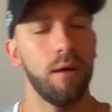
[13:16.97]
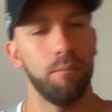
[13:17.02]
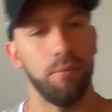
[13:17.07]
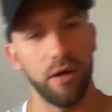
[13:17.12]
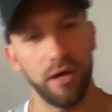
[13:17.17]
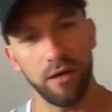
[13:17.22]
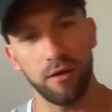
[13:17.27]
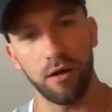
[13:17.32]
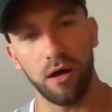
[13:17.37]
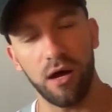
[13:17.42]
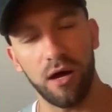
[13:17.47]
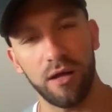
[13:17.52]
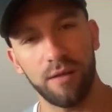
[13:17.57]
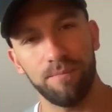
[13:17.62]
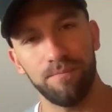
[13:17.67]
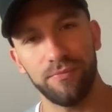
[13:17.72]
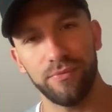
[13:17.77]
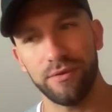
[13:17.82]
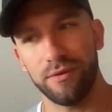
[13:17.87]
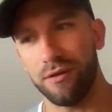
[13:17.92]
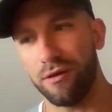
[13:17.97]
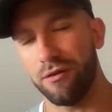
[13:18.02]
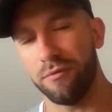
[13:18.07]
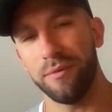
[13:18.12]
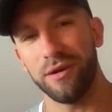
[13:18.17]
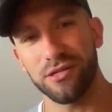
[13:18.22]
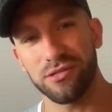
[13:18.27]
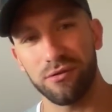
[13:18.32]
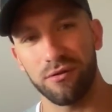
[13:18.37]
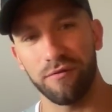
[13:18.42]
played on, you know, the
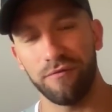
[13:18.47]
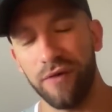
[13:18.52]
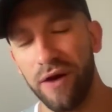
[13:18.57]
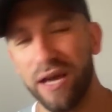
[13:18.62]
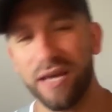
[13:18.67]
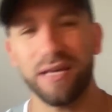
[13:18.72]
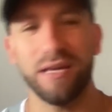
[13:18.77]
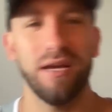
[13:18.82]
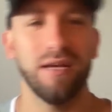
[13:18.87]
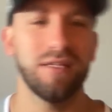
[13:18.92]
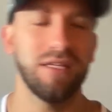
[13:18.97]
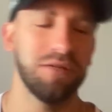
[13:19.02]
Minnesota Vikings.